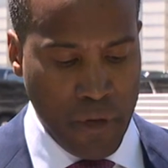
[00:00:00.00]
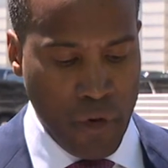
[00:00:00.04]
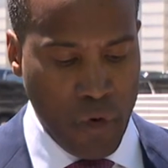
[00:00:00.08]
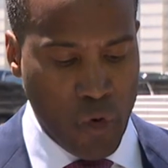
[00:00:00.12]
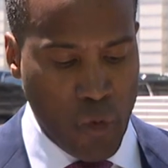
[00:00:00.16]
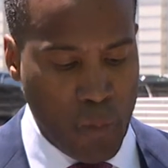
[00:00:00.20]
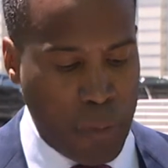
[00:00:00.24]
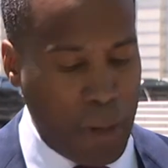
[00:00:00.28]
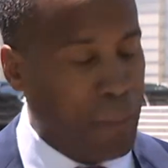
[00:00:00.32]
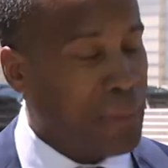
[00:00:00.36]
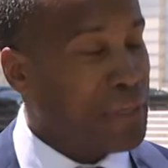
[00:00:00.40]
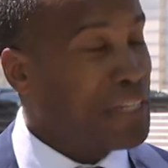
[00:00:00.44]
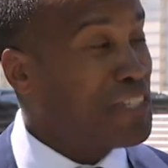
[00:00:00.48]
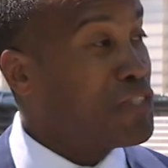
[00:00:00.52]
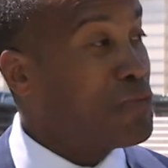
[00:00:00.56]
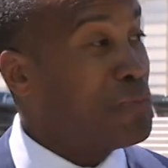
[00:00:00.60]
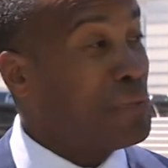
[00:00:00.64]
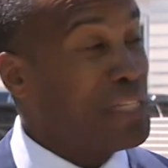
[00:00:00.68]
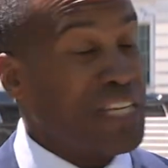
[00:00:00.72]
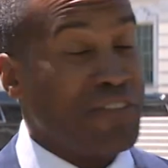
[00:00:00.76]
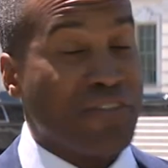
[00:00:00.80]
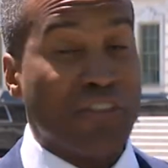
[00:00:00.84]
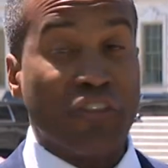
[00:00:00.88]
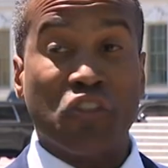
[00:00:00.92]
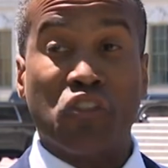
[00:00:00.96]
Republicans
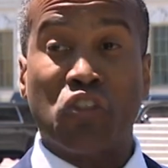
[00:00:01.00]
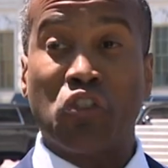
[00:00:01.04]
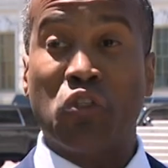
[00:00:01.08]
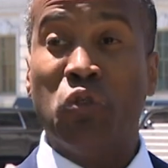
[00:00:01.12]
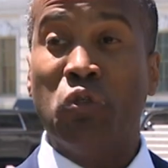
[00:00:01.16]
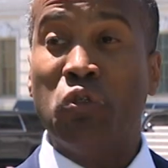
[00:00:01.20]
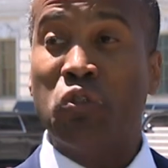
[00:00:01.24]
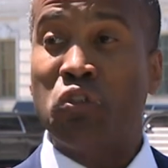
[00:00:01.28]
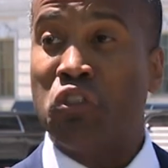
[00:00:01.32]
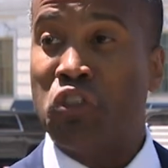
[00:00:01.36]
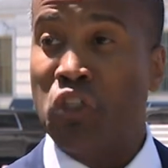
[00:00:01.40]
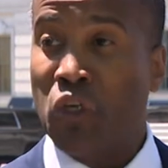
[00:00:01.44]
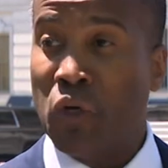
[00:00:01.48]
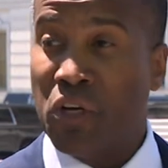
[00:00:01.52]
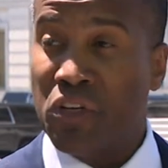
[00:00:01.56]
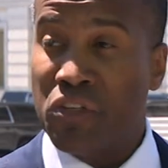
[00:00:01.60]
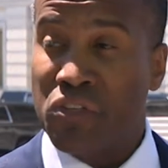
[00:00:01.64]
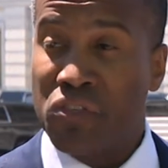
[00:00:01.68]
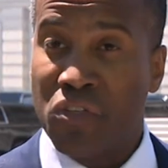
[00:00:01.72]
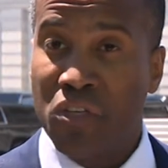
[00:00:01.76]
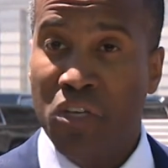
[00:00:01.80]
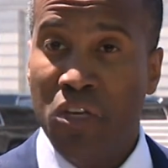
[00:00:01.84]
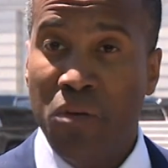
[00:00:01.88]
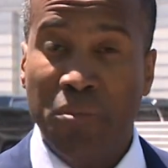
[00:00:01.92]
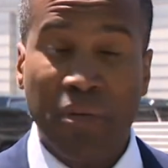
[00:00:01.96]
believe in school
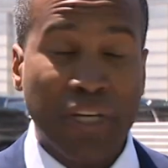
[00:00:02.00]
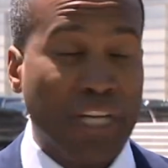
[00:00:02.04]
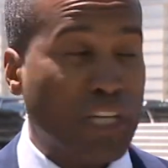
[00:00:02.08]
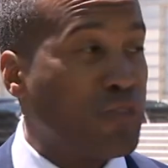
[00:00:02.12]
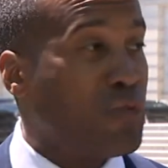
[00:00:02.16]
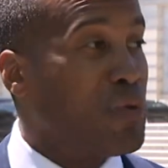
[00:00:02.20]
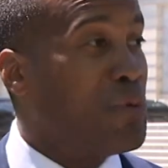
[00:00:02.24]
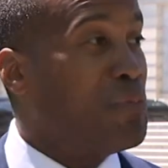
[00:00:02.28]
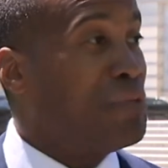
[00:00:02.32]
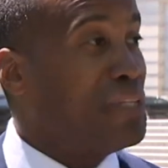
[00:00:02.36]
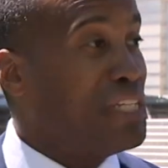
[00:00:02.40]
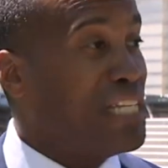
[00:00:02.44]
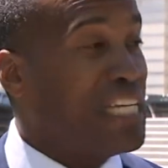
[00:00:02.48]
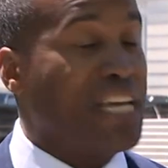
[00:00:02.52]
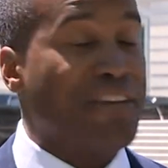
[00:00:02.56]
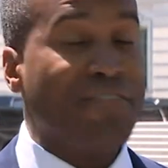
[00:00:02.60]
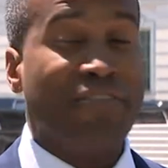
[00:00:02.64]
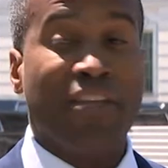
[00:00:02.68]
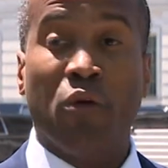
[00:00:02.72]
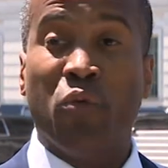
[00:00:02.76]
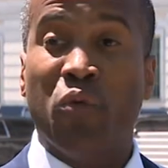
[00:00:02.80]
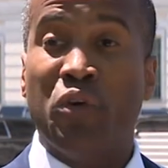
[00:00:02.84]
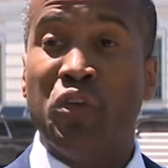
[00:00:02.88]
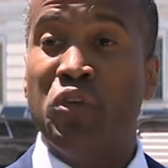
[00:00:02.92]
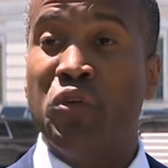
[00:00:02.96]
choice because we believe
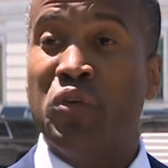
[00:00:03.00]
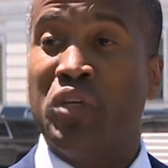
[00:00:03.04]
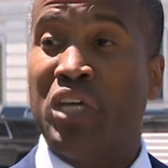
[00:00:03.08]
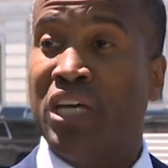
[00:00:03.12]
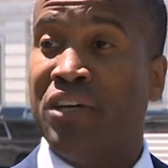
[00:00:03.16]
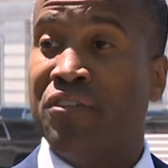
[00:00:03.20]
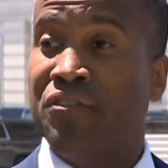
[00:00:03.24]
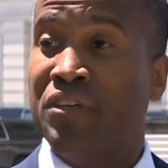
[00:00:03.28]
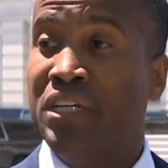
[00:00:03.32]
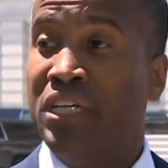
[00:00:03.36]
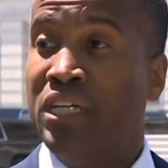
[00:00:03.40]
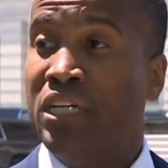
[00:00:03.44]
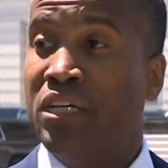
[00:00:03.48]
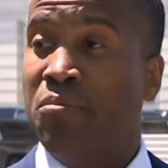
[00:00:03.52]
that when you give